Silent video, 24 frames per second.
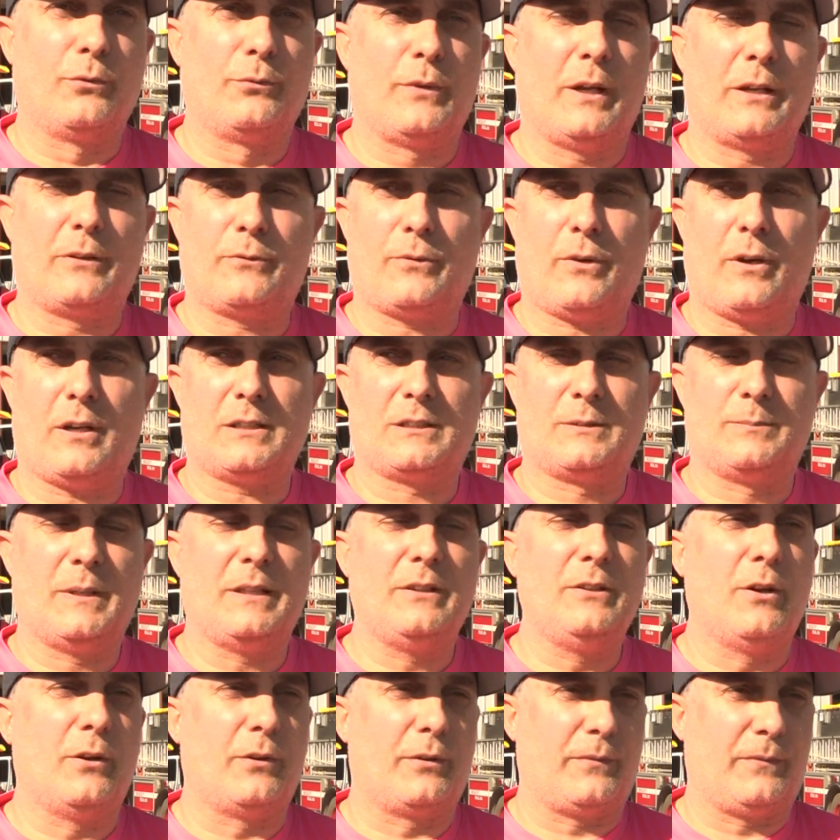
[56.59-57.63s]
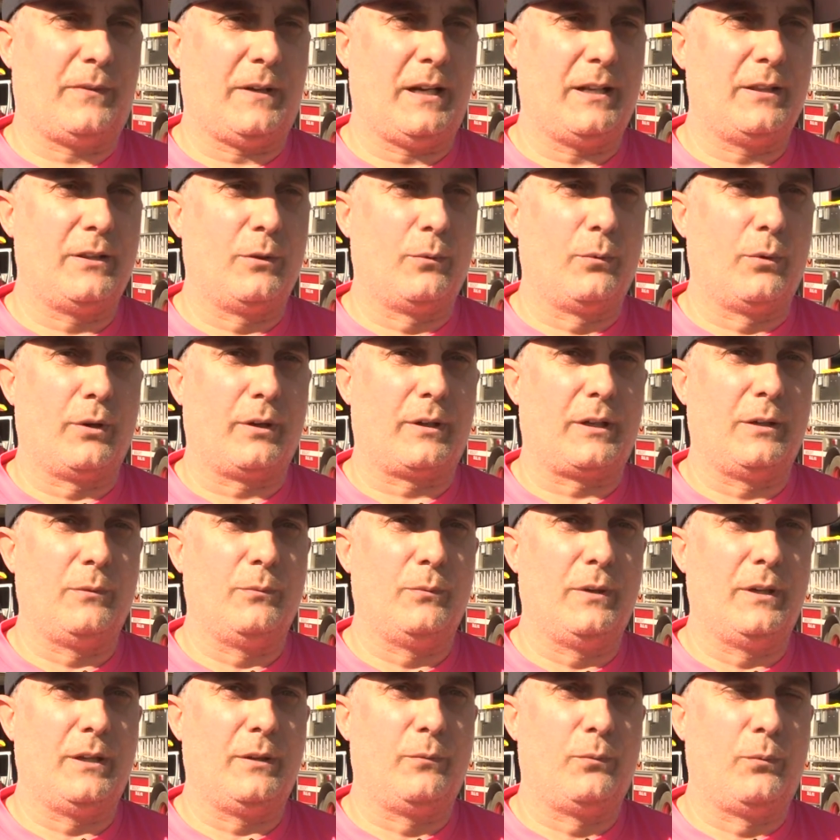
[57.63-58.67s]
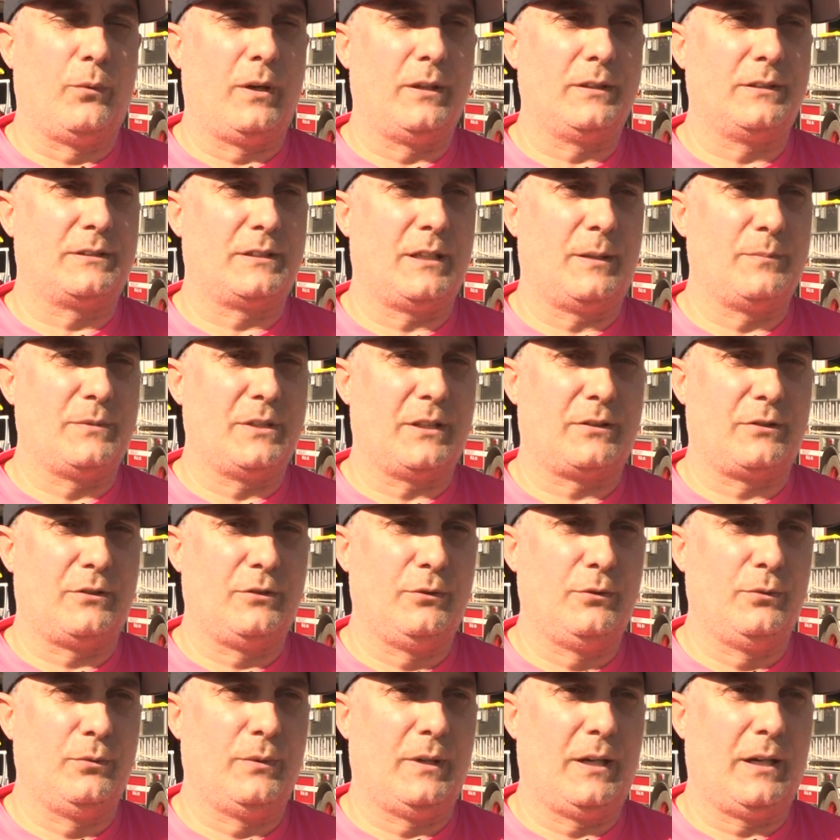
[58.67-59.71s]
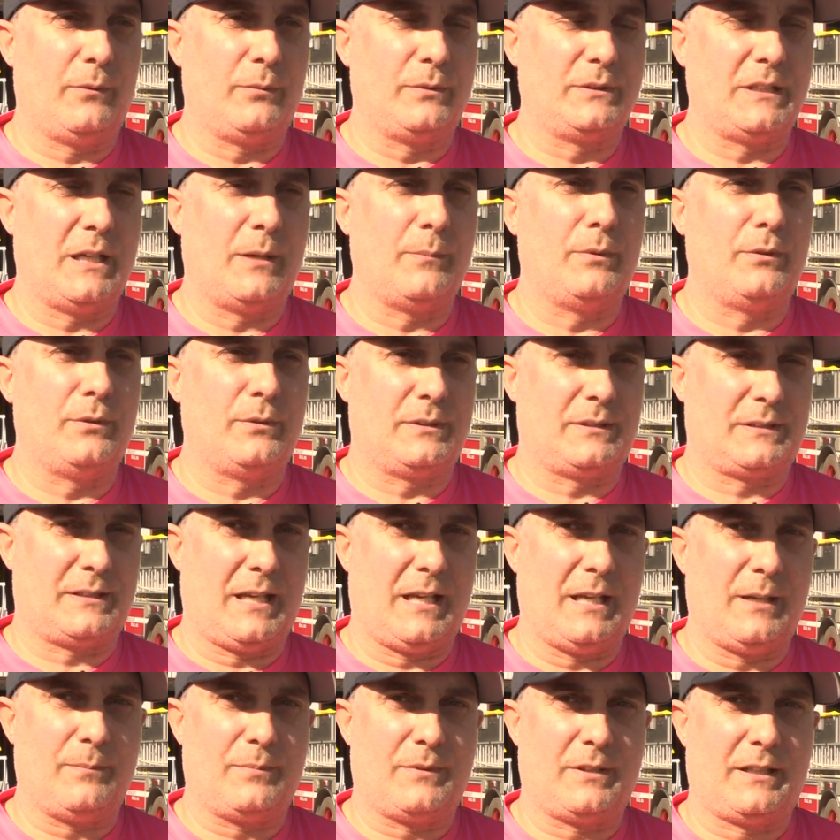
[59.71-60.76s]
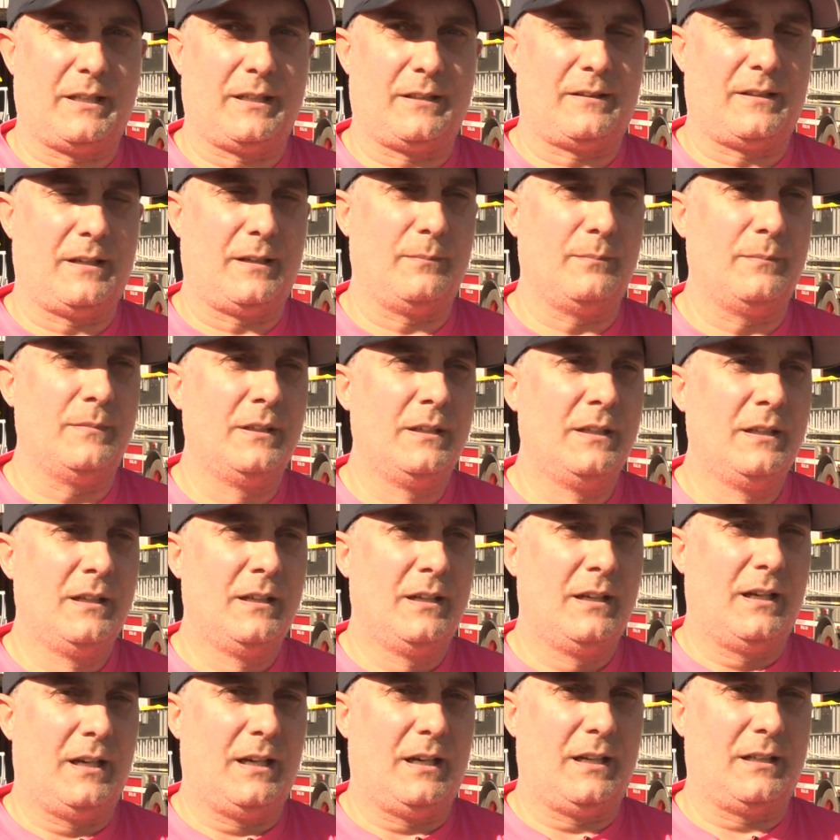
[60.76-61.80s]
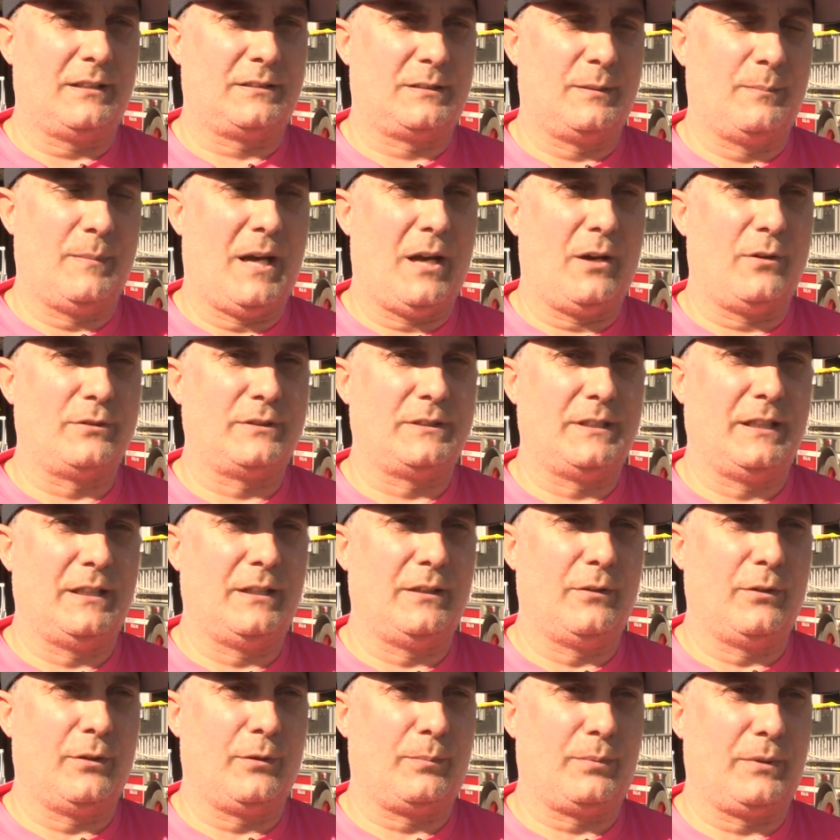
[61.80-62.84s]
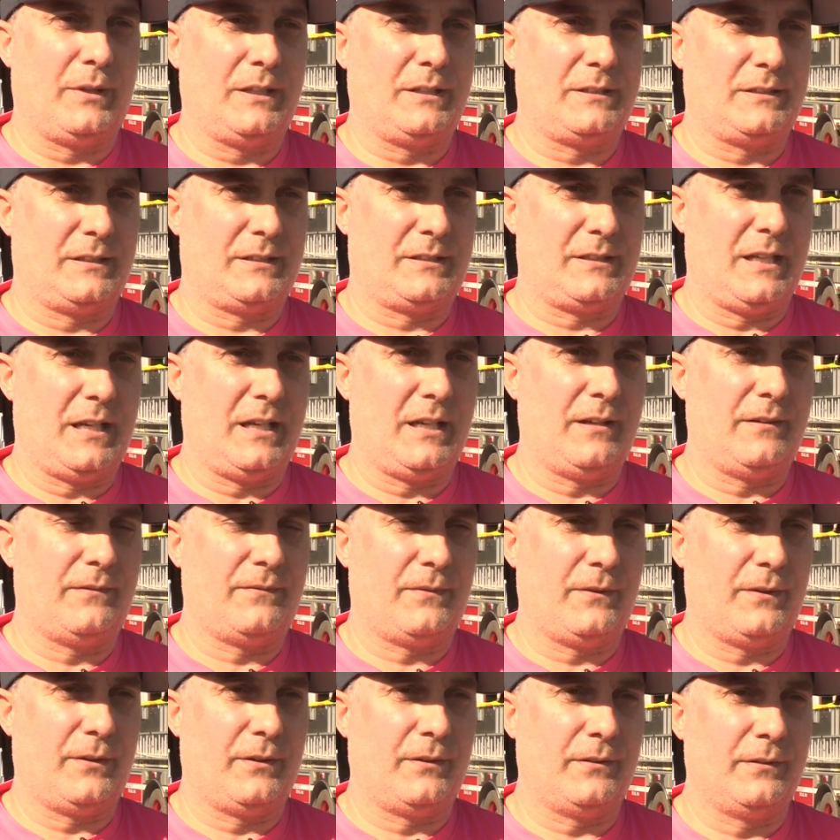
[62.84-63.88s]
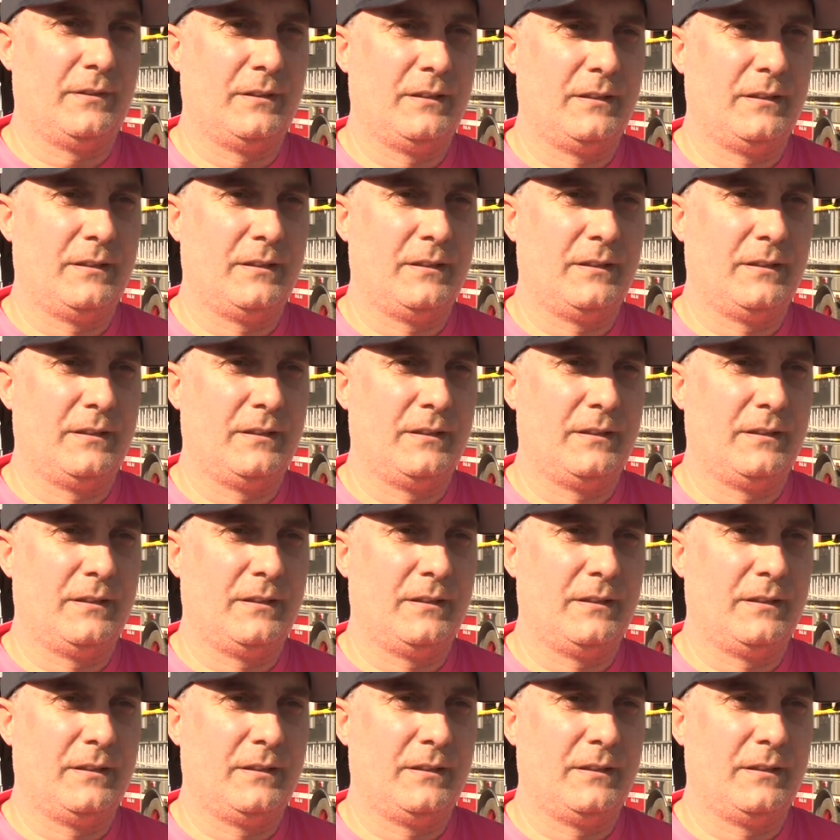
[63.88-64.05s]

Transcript: Red Cross has been notified. They're working with one subject who uh, was able to escape to get them uh, some housing or a place to stay for